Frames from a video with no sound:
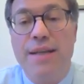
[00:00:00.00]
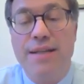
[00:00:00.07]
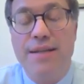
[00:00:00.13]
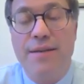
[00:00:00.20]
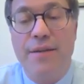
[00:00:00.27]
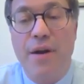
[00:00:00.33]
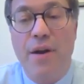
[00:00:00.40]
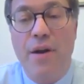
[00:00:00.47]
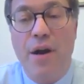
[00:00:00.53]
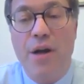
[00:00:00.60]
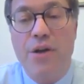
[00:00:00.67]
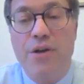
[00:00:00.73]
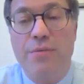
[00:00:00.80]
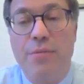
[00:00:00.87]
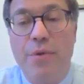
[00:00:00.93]
This is a
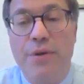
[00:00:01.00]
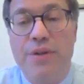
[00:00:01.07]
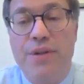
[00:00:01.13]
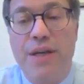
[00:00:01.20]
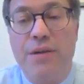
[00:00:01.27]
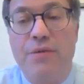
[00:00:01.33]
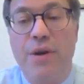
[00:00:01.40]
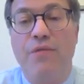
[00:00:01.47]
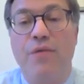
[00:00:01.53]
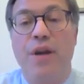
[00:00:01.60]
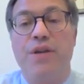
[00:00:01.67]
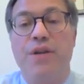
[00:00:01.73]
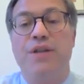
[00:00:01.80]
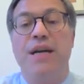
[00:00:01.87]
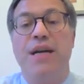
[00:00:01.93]
large multicentric
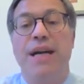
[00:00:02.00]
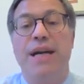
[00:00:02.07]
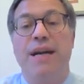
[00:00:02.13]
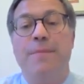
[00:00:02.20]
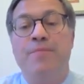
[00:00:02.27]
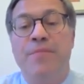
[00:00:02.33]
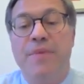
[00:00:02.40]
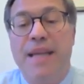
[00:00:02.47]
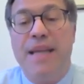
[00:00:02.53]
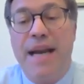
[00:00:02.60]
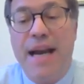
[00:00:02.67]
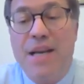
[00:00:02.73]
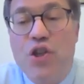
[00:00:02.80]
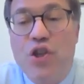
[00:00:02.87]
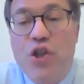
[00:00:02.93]
French study
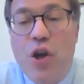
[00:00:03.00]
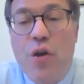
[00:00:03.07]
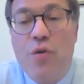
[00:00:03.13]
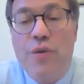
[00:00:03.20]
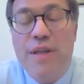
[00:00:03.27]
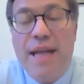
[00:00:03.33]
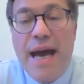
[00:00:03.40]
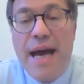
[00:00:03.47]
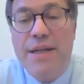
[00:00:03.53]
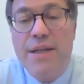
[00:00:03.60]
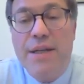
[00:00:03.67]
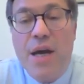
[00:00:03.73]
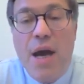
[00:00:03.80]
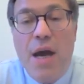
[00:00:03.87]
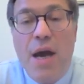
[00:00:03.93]
that has shown
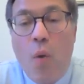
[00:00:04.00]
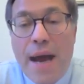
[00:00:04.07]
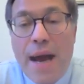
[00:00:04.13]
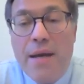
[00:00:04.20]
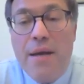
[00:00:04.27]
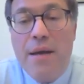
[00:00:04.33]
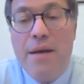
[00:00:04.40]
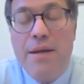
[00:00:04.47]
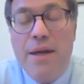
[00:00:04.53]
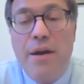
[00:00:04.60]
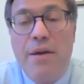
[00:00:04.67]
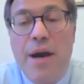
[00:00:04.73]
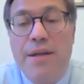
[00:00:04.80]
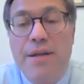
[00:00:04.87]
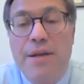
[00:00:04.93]
that when the
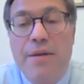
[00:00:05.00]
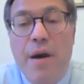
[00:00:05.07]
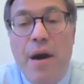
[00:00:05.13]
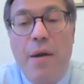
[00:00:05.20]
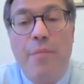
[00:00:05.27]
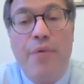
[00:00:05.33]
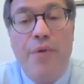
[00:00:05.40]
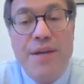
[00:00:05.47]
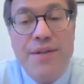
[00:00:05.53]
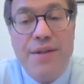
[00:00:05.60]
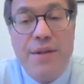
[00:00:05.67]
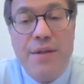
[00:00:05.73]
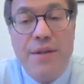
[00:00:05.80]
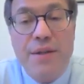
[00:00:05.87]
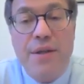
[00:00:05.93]
criteria are
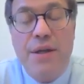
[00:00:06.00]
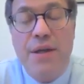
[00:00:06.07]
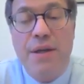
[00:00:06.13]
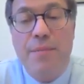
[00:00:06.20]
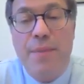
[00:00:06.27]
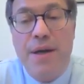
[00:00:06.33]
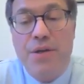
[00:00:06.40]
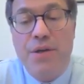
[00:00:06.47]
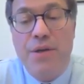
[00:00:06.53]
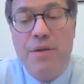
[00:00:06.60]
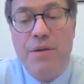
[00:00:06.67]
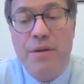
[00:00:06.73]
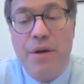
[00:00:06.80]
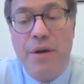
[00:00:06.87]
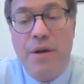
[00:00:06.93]
present in a
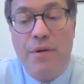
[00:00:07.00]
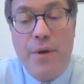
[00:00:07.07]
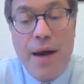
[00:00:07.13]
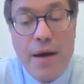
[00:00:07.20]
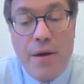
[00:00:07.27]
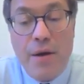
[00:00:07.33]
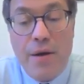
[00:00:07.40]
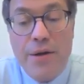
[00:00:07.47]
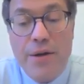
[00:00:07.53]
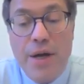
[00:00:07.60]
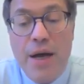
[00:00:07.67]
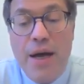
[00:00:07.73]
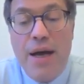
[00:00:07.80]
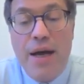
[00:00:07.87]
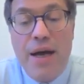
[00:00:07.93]
patient record,
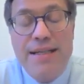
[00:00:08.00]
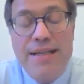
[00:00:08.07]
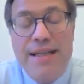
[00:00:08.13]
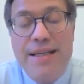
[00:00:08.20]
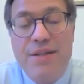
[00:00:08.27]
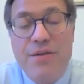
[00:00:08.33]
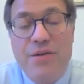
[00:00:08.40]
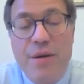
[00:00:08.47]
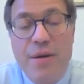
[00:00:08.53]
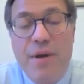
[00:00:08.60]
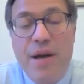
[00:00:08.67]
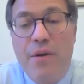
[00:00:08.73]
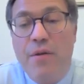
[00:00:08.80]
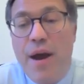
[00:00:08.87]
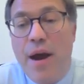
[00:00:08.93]
it is
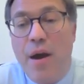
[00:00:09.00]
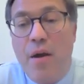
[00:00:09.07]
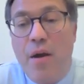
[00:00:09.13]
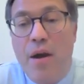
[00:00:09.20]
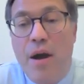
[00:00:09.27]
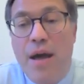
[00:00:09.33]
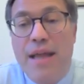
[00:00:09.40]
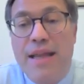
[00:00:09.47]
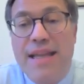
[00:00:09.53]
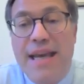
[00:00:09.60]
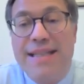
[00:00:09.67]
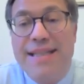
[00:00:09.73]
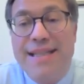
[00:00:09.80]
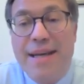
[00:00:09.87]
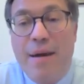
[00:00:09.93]
extremely rare
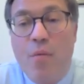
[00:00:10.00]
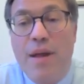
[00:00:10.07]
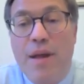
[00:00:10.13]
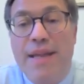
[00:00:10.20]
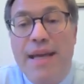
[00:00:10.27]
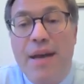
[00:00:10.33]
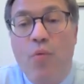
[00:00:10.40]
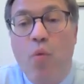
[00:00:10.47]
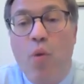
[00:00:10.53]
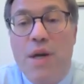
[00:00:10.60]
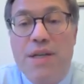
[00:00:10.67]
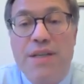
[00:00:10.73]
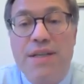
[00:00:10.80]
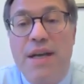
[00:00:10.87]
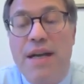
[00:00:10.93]
that someone that
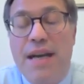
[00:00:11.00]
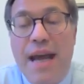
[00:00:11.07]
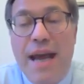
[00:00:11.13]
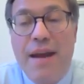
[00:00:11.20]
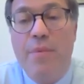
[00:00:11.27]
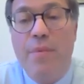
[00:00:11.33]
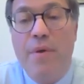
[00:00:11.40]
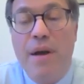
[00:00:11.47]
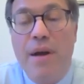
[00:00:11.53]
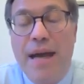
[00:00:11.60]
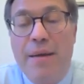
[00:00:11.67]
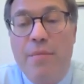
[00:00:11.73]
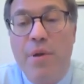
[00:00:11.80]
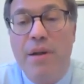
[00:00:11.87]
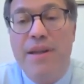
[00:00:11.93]
was
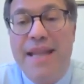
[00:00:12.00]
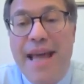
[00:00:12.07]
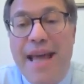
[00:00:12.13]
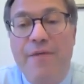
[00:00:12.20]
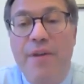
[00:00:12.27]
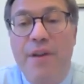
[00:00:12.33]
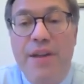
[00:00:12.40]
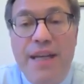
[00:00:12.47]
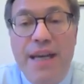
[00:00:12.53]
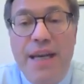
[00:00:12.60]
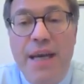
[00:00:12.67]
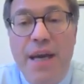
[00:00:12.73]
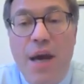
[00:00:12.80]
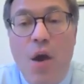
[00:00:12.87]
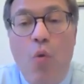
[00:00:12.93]
labeled
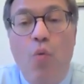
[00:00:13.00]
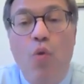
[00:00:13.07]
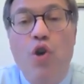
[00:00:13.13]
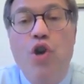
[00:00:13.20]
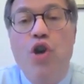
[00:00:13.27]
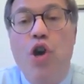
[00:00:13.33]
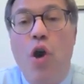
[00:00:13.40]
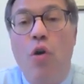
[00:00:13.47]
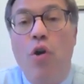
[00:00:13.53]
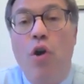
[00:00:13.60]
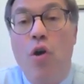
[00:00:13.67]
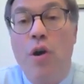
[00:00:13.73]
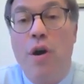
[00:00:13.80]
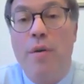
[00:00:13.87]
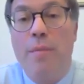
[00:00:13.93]
NAFLD would no
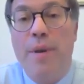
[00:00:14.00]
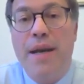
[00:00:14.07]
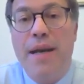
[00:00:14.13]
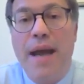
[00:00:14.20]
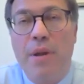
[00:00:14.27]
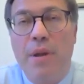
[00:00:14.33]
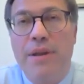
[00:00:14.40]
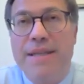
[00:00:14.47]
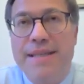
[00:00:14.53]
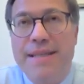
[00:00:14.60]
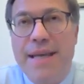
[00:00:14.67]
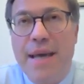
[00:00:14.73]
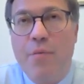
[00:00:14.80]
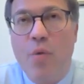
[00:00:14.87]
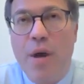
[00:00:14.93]
longer be labeled the
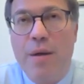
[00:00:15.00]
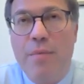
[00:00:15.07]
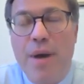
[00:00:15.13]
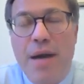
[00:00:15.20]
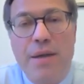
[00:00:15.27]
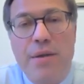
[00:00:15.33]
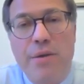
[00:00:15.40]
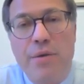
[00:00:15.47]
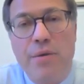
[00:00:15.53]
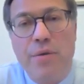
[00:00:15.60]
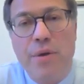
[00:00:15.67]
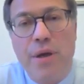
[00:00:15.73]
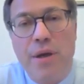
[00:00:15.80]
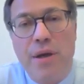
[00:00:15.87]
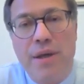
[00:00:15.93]
same way by the
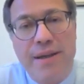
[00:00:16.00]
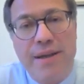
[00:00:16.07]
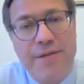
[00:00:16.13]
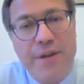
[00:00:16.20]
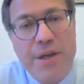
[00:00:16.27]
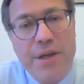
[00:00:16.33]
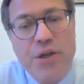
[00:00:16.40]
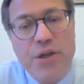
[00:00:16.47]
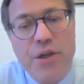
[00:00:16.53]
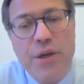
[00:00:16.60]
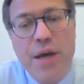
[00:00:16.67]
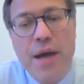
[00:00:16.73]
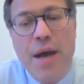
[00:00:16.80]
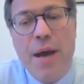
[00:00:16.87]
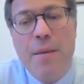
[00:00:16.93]
new
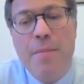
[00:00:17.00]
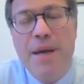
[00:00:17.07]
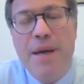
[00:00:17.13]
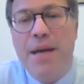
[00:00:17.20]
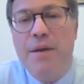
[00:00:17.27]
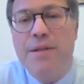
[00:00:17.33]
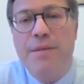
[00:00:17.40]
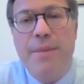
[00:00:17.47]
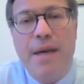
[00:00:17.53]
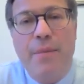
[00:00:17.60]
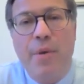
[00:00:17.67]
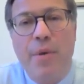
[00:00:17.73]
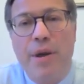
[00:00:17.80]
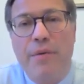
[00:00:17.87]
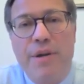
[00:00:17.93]
definition because the
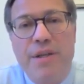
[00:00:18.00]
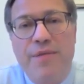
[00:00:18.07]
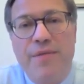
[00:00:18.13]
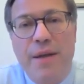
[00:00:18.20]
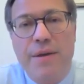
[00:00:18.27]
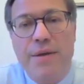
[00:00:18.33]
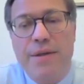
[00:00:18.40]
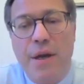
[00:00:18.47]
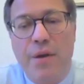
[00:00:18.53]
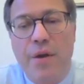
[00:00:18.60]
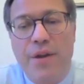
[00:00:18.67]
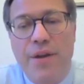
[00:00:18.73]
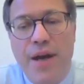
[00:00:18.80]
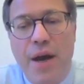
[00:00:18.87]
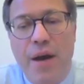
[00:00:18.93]
metabolic risk factors are
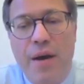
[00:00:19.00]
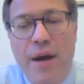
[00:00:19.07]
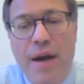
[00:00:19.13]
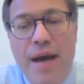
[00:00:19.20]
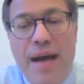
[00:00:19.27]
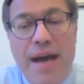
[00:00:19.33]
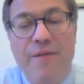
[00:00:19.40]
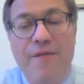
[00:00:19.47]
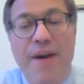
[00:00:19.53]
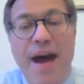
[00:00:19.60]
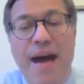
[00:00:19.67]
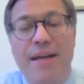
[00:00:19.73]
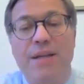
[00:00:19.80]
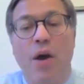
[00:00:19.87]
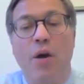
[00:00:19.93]
not there. In
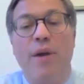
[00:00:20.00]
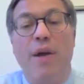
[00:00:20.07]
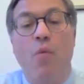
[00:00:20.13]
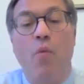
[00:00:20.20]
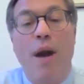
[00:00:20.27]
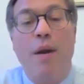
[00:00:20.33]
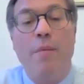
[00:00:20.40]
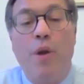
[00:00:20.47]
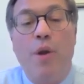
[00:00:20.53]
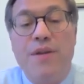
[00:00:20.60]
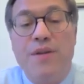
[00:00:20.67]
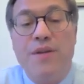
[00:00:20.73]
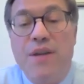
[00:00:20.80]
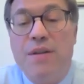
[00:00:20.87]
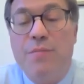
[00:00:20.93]
fact, only
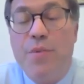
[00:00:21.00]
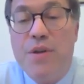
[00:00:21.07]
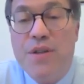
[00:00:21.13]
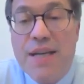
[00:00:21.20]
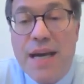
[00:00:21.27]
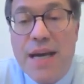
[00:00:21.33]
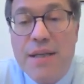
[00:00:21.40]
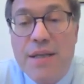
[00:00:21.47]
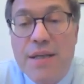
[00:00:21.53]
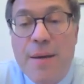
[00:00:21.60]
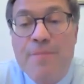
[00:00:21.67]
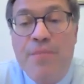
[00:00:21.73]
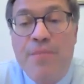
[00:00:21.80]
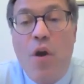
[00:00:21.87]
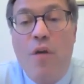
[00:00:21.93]
1.6%
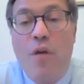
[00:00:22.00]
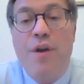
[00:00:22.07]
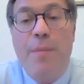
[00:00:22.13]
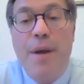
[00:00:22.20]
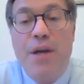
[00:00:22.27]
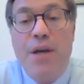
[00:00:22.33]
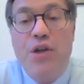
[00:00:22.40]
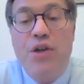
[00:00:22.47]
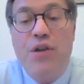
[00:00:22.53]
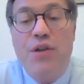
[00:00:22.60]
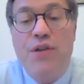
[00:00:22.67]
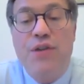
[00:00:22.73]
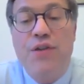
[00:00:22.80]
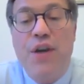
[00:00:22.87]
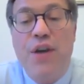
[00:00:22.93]
of the
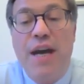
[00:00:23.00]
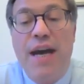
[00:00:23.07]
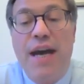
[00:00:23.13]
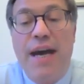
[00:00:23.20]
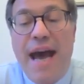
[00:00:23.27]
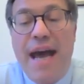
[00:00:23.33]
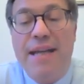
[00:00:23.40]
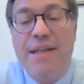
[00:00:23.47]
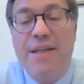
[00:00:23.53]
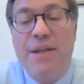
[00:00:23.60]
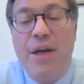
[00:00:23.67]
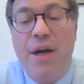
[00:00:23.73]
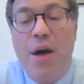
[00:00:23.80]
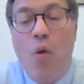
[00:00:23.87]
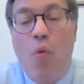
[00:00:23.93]
patients
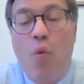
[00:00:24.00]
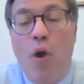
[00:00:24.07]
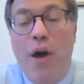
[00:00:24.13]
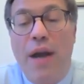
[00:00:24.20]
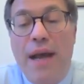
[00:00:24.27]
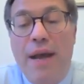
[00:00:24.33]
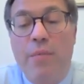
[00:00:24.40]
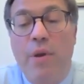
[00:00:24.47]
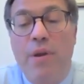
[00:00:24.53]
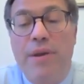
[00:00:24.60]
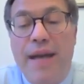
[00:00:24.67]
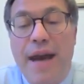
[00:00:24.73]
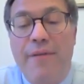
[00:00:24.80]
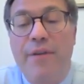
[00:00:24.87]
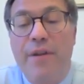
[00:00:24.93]
that were
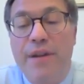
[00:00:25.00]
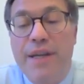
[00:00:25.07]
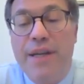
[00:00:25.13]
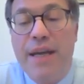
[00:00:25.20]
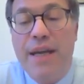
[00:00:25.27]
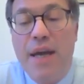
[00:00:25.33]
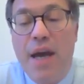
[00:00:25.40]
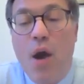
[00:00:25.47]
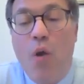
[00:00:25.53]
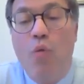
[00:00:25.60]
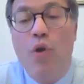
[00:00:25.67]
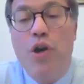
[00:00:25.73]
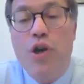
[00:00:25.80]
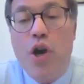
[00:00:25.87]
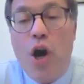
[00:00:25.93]
labeled NAFLD
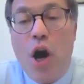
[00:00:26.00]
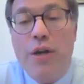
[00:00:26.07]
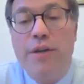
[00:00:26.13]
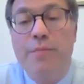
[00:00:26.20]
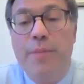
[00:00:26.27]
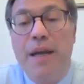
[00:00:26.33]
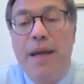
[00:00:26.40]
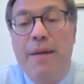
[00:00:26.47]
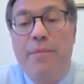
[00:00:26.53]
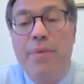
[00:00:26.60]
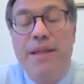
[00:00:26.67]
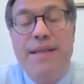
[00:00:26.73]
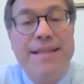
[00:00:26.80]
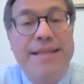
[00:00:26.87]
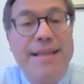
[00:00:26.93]
would not be
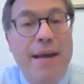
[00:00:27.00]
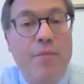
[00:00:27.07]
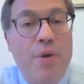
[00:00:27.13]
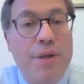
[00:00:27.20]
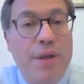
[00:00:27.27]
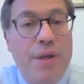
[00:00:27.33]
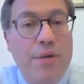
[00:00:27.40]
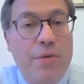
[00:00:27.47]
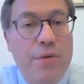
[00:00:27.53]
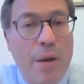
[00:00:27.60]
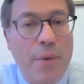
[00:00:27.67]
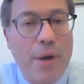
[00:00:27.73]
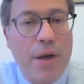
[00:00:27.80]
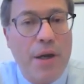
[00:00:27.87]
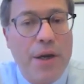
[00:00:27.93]
labeled the same with the new
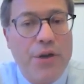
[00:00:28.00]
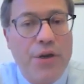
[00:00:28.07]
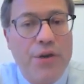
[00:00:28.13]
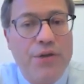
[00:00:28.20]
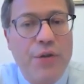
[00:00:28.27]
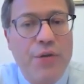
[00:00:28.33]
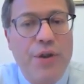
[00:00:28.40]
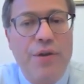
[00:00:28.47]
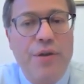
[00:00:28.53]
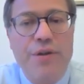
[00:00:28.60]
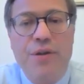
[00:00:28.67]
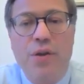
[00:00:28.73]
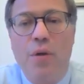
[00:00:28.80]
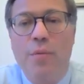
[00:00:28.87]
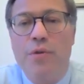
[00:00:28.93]
nomenclature. So
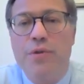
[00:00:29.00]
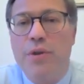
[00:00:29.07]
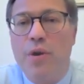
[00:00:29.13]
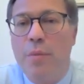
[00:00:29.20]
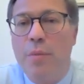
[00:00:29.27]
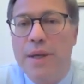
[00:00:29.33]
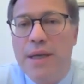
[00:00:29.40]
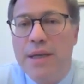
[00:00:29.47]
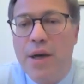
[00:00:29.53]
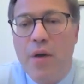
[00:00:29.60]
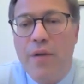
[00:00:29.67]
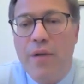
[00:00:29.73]
there is almost complete